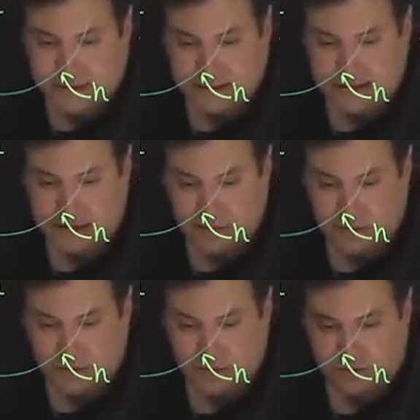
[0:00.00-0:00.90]

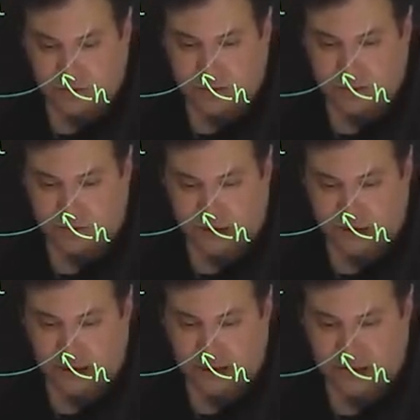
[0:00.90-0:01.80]
sum of
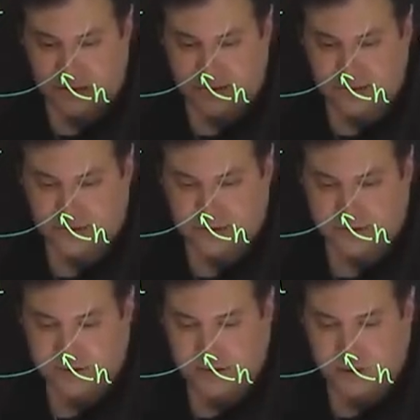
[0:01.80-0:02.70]
i's
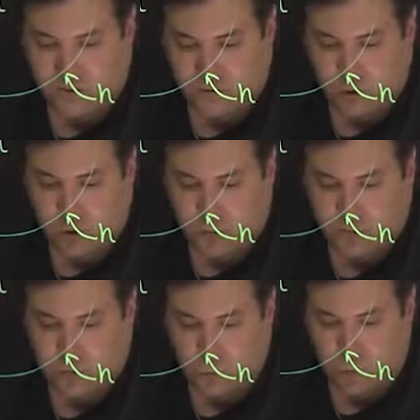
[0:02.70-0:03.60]
from
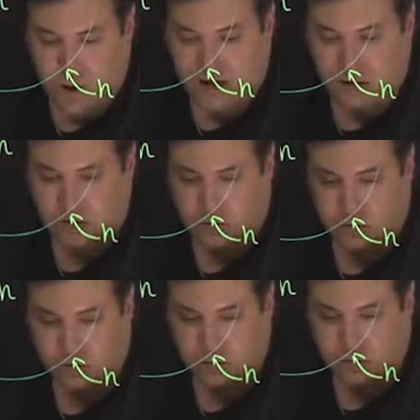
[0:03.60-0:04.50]
1
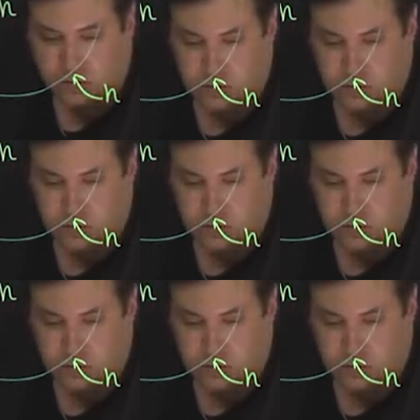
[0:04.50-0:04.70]
to